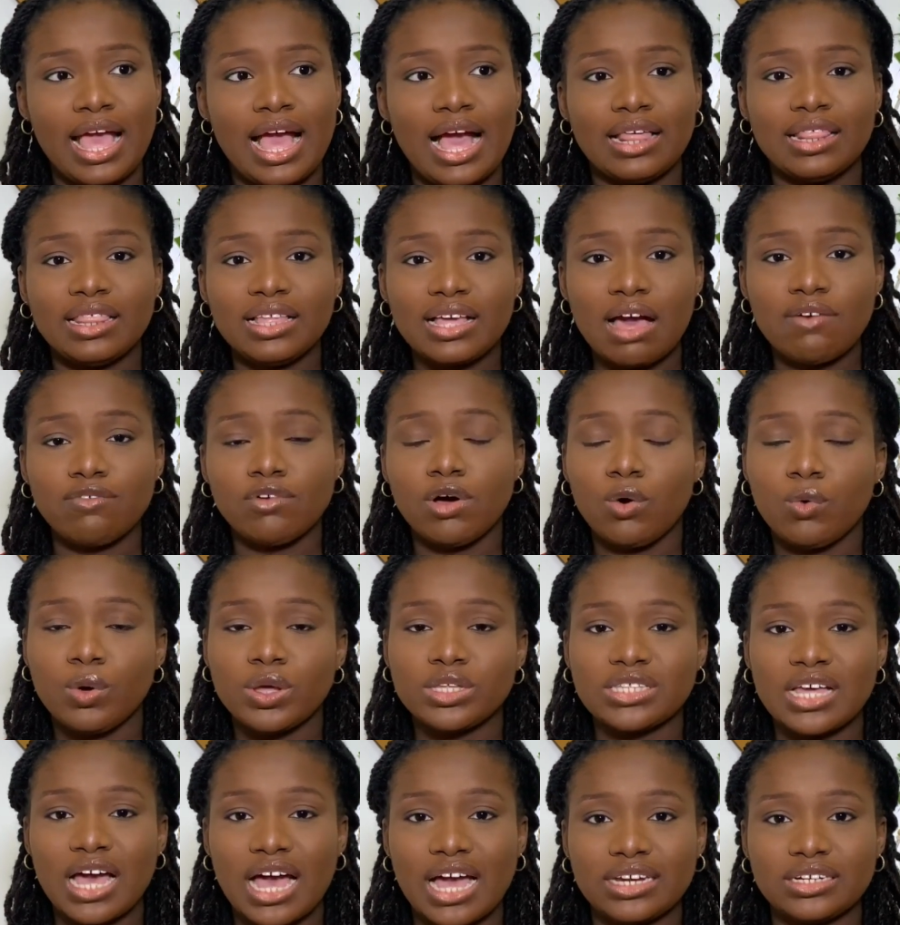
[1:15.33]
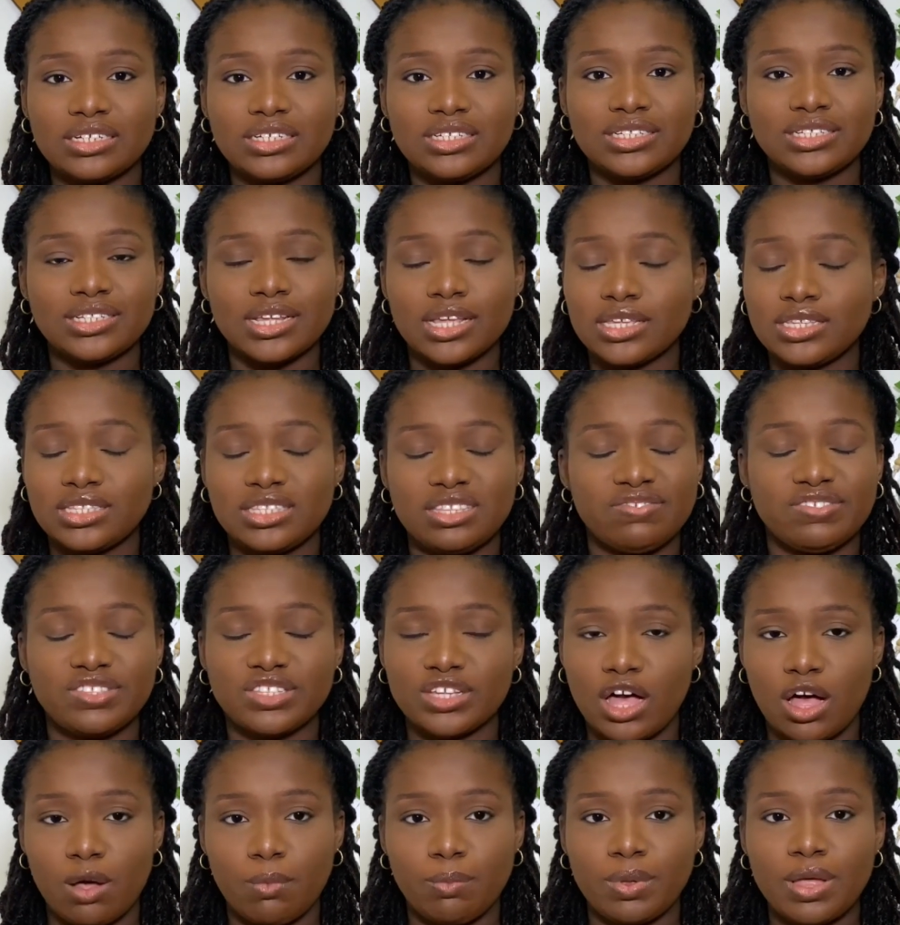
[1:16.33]
I think I've always had sensitive
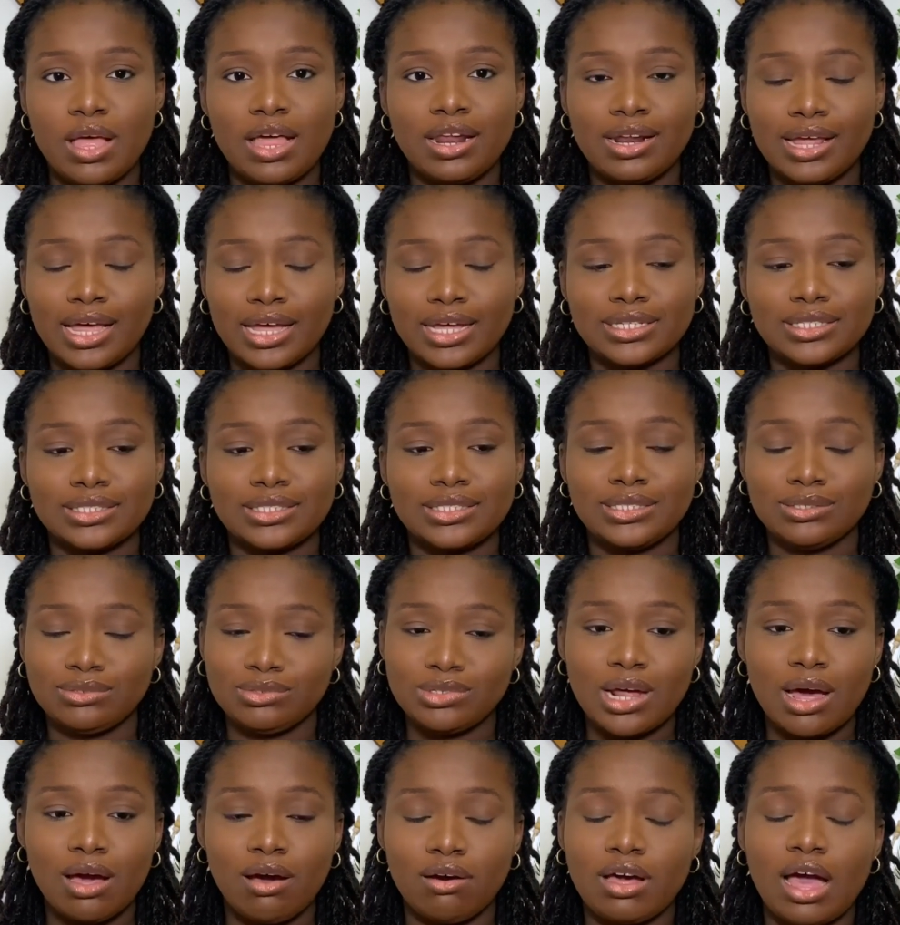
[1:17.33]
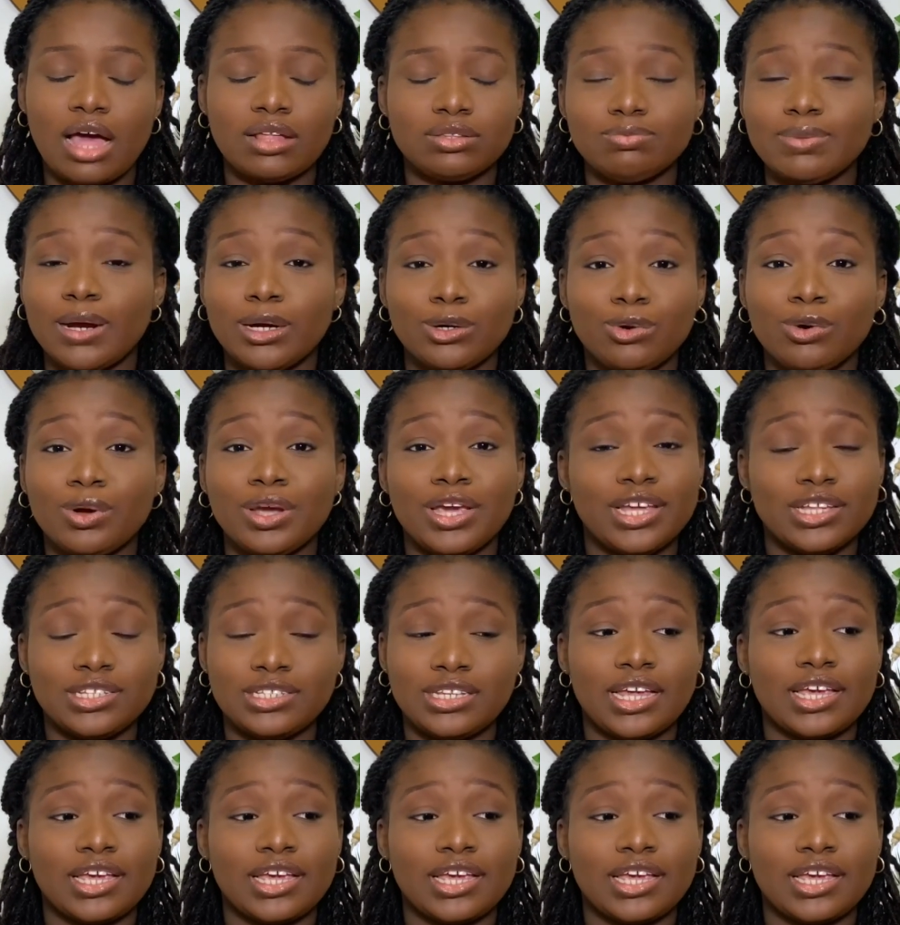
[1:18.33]
scalp, like till now at my growing age.